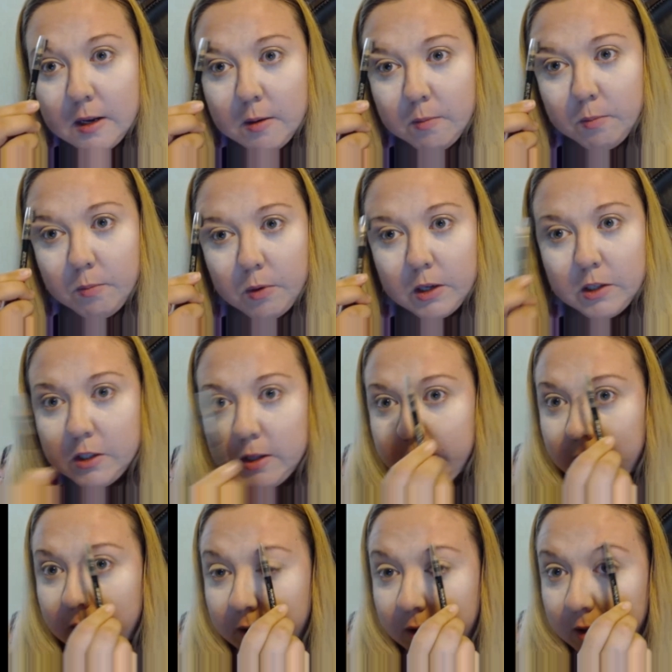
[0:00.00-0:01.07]
And it's
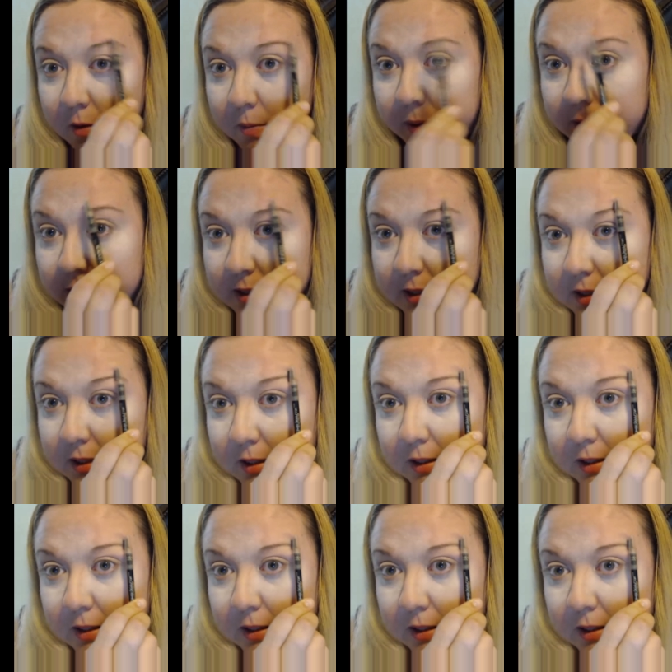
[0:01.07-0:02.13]
pretty worn down,
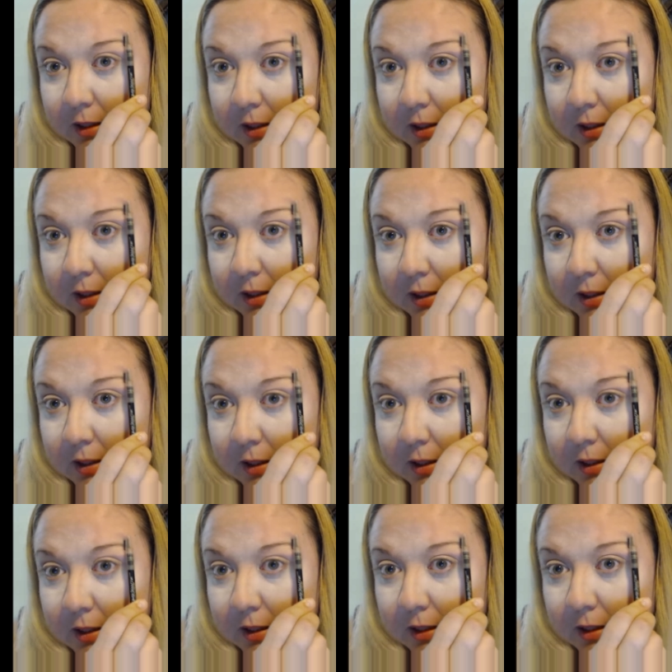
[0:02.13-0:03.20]
but first I'm just
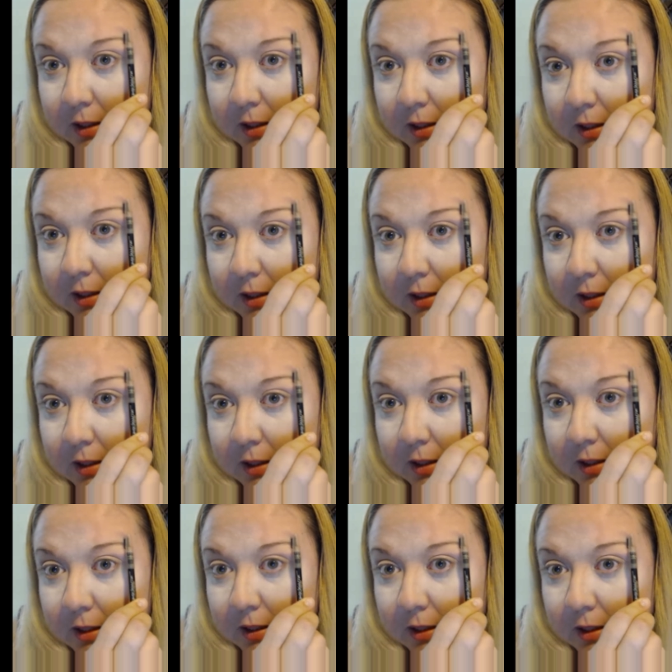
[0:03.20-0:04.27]
going to
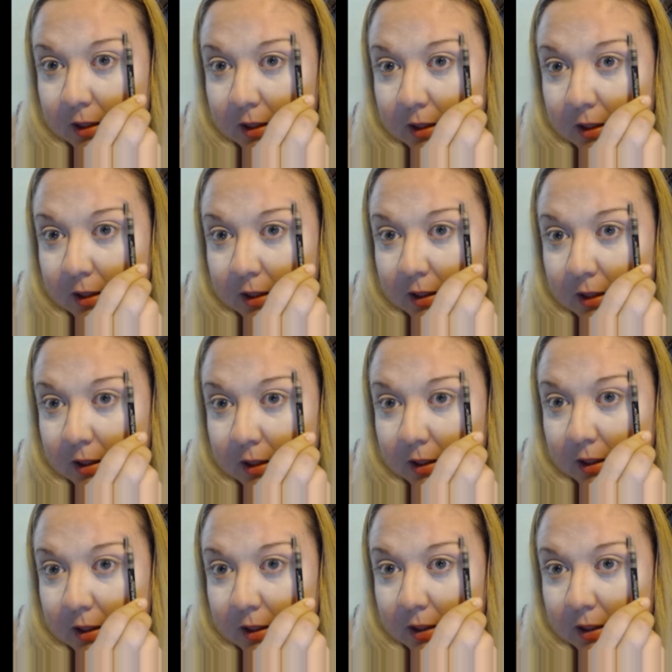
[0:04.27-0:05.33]
brush them out a little
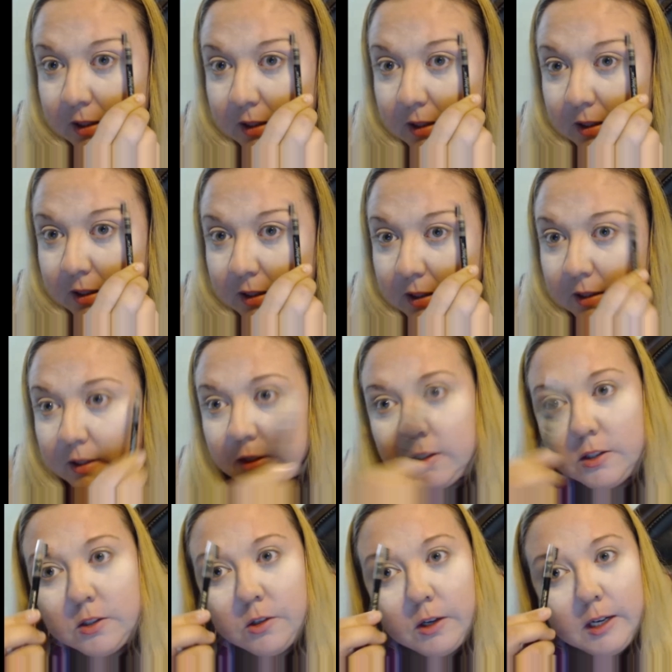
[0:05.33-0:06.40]
bit to
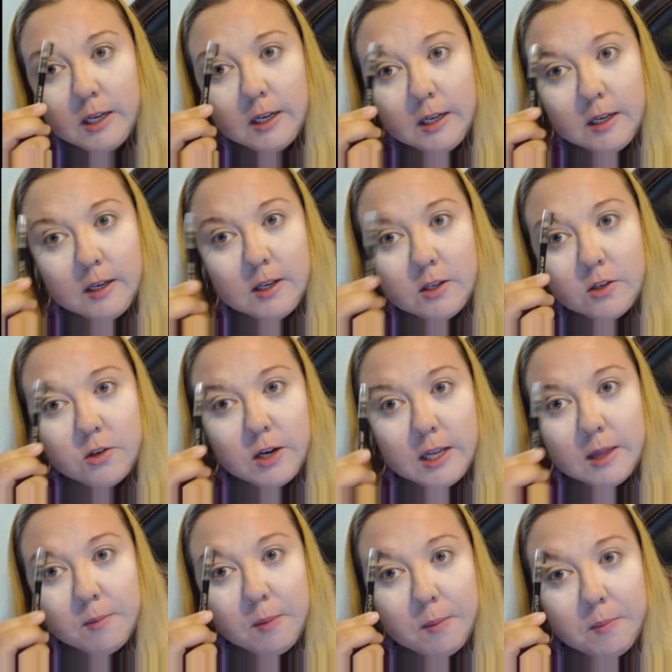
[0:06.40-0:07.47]
straighten
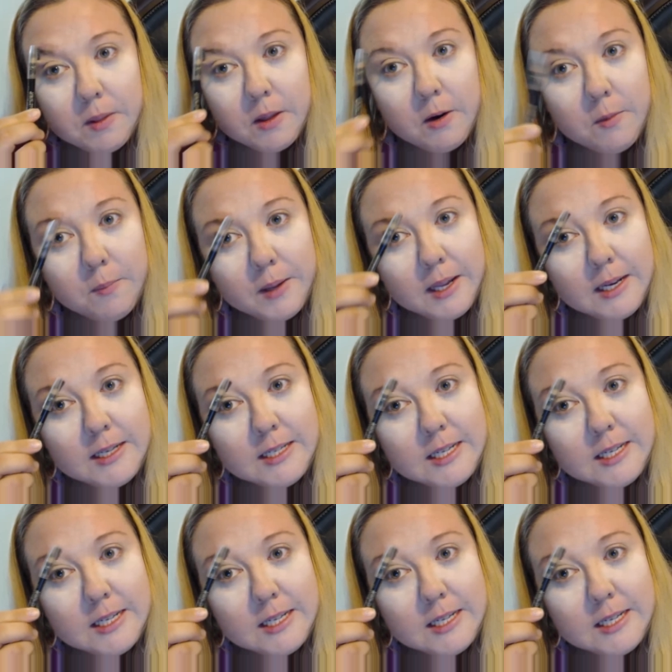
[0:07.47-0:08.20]
them up a little bit.